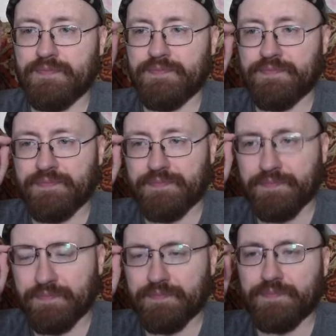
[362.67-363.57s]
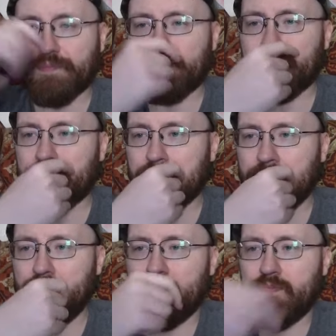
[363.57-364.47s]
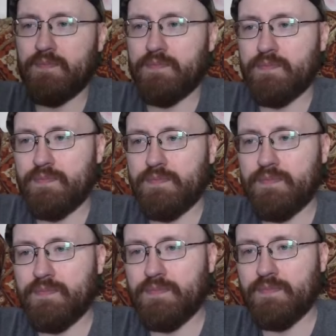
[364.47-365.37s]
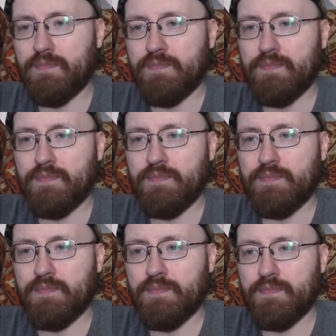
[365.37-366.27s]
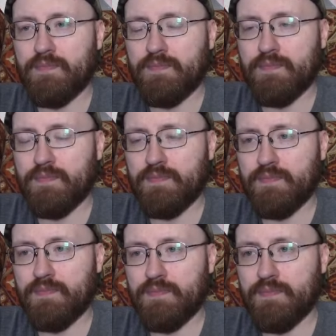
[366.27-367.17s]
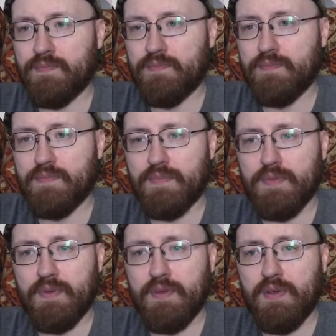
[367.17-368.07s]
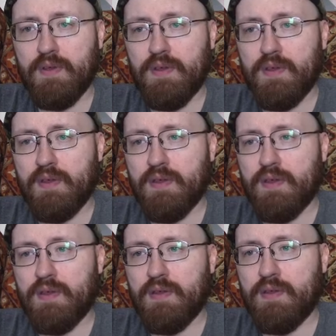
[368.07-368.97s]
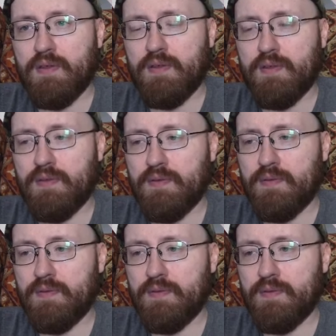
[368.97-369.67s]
[no speech]